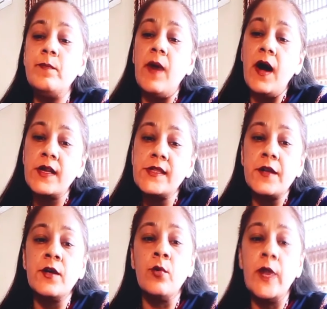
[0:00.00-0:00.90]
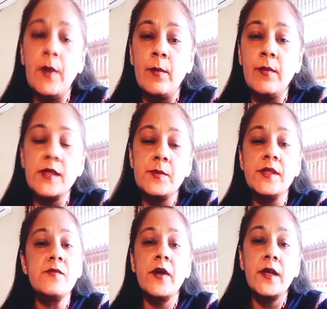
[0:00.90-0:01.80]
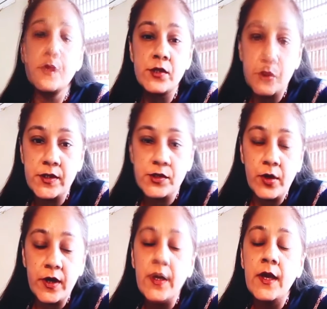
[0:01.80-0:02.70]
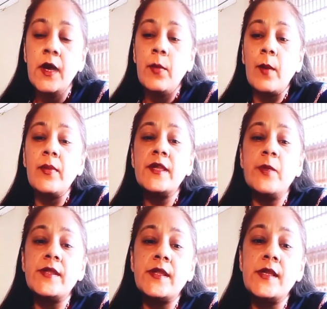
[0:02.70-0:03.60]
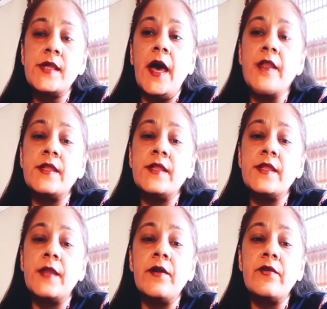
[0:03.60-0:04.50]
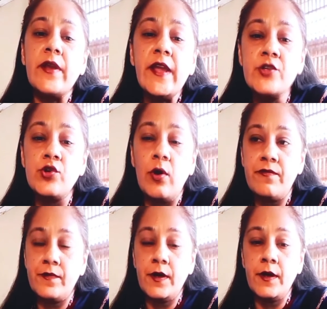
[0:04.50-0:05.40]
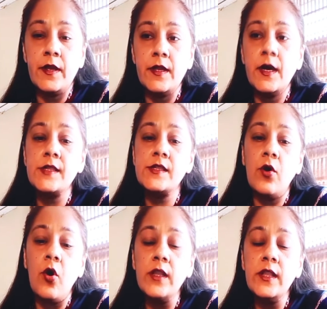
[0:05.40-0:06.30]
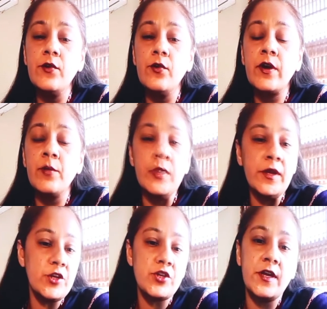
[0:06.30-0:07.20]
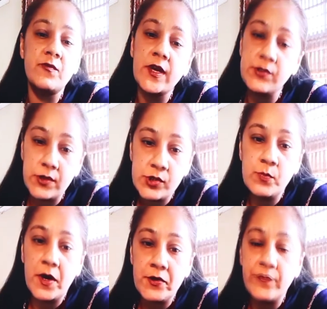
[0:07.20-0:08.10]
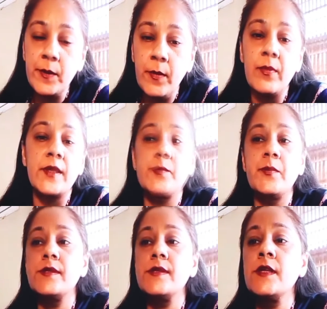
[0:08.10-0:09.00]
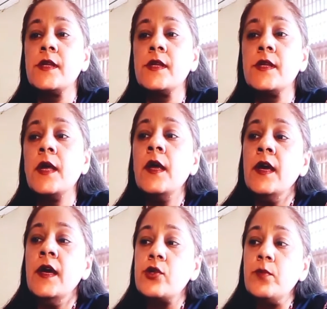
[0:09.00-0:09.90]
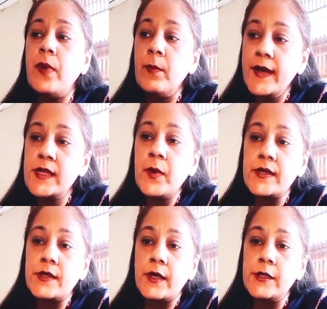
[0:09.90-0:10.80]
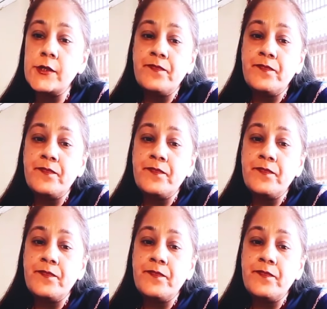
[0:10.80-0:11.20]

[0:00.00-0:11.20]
parks are the only public spaces, whereas it's not. Public spaces has a range of areas. All your communication network is also part of the public spaces. So the public spaces,